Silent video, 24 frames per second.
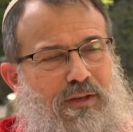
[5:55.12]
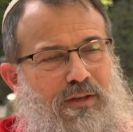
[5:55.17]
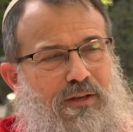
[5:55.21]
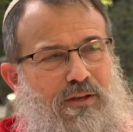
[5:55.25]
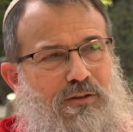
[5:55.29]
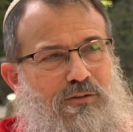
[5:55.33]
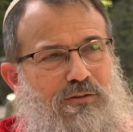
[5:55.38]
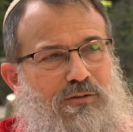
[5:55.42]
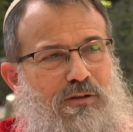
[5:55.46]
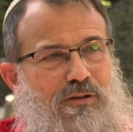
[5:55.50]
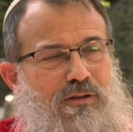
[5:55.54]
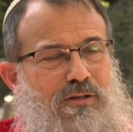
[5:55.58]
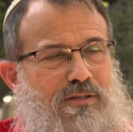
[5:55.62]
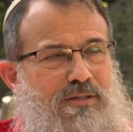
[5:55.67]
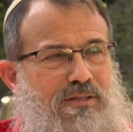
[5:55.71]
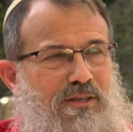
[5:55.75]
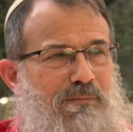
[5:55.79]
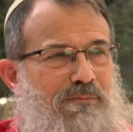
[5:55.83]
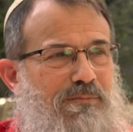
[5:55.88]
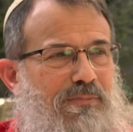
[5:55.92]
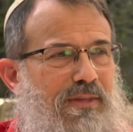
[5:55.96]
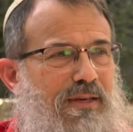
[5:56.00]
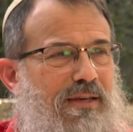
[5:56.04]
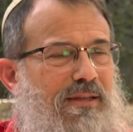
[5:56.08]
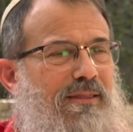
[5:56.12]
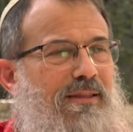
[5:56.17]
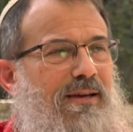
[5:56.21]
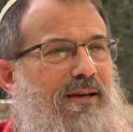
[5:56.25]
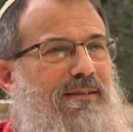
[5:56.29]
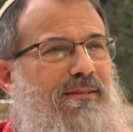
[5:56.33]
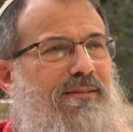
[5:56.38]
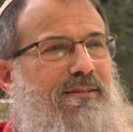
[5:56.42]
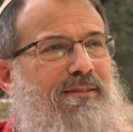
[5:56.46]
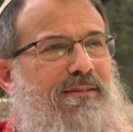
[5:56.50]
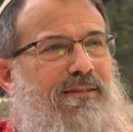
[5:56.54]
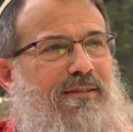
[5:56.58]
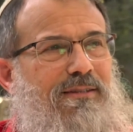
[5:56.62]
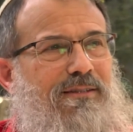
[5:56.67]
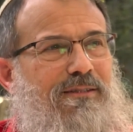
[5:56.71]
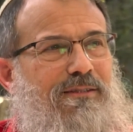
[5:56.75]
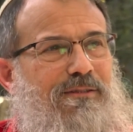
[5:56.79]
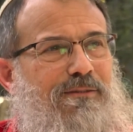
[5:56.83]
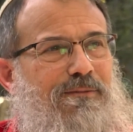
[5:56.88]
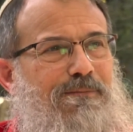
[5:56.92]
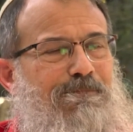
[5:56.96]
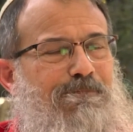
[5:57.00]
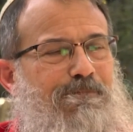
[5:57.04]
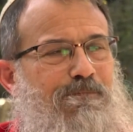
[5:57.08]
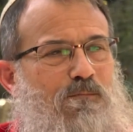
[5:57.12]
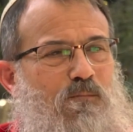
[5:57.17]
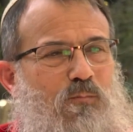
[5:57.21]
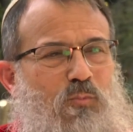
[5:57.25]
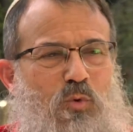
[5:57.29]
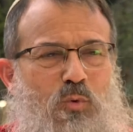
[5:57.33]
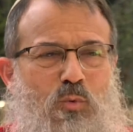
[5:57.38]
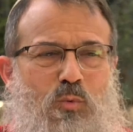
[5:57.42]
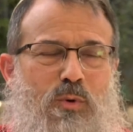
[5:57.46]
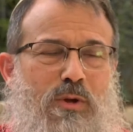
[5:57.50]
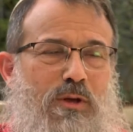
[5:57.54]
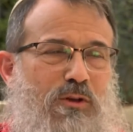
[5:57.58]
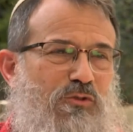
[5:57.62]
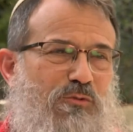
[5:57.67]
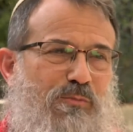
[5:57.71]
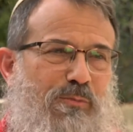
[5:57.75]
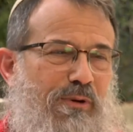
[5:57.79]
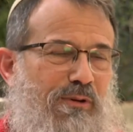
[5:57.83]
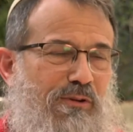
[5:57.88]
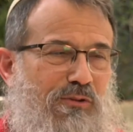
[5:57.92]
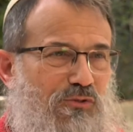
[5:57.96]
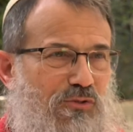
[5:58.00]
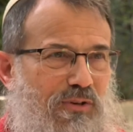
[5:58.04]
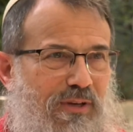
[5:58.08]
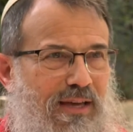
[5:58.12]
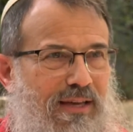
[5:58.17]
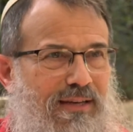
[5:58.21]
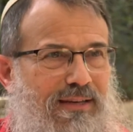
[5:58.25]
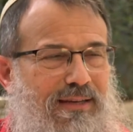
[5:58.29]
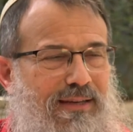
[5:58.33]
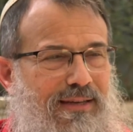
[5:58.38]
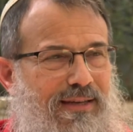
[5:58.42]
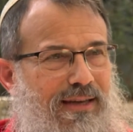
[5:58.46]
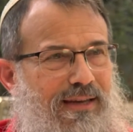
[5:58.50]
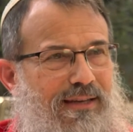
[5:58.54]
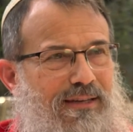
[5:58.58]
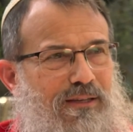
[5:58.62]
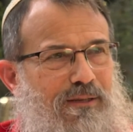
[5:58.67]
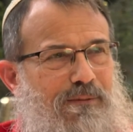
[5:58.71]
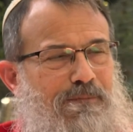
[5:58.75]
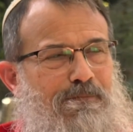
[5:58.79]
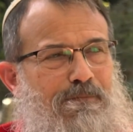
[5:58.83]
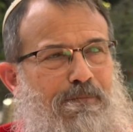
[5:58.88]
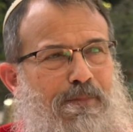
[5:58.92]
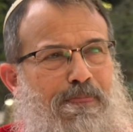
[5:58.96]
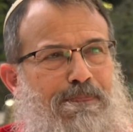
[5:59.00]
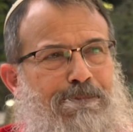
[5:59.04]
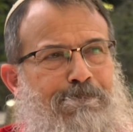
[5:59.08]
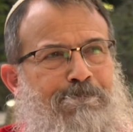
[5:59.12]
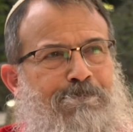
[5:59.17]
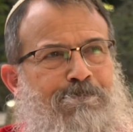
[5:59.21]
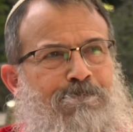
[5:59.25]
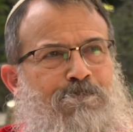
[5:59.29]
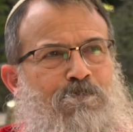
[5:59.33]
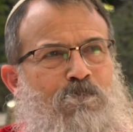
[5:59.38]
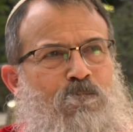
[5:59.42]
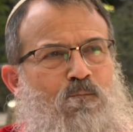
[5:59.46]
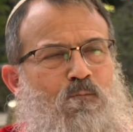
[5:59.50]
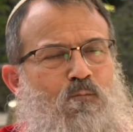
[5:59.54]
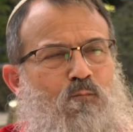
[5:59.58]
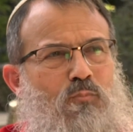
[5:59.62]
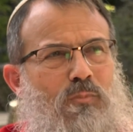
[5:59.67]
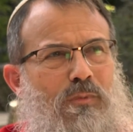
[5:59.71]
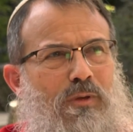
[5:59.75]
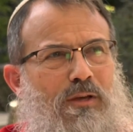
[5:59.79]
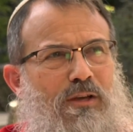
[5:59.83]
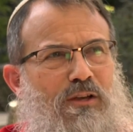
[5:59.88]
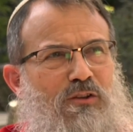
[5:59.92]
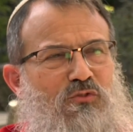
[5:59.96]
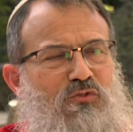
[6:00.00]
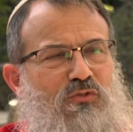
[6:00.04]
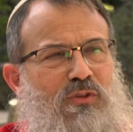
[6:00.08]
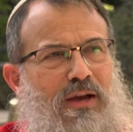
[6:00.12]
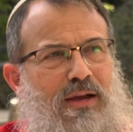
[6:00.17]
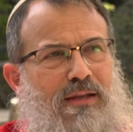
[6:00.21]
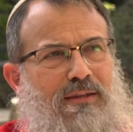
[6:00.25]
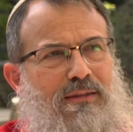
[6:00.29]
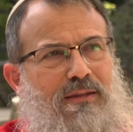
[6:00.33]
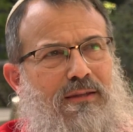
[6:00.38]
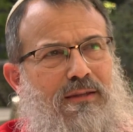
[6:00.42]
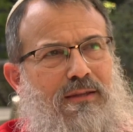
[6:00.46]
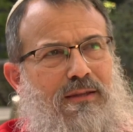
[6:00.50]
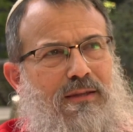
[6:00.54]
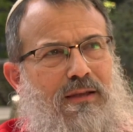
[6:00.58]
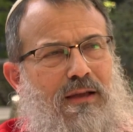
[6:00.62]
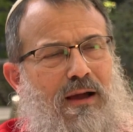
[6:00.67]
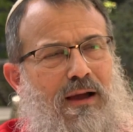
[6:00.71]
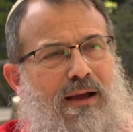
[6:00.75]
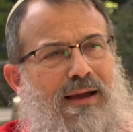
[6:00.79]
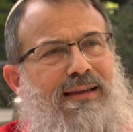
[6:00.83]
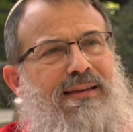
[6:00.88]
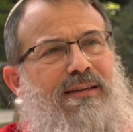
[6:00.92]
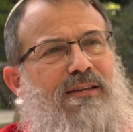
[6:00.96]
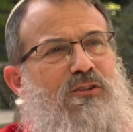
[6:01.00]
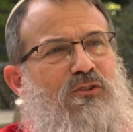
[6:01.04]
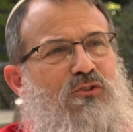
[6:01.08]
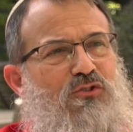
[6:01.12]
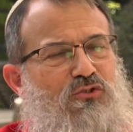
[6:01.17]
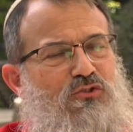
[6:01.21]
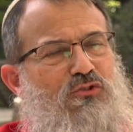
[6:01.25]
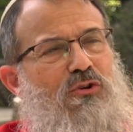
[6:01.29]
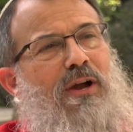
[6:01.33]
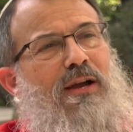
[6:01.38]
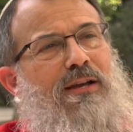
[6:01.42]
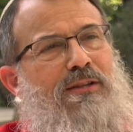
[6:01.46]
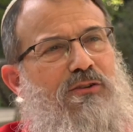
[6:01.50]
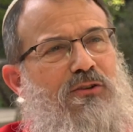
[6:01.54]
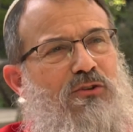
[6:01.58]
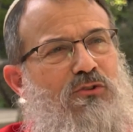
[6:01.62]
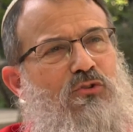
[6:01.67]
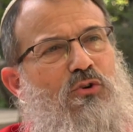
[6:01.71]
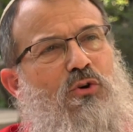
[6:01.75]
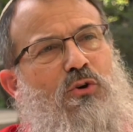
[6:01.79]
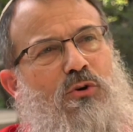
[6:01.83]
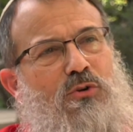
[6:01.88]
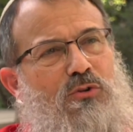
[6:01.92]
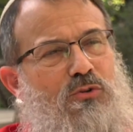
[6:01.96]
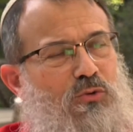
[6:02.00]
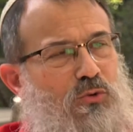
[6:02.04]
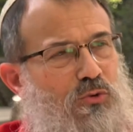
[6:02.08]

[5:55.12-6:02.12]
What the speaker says: So something that we experience again and again is that I can try to talk to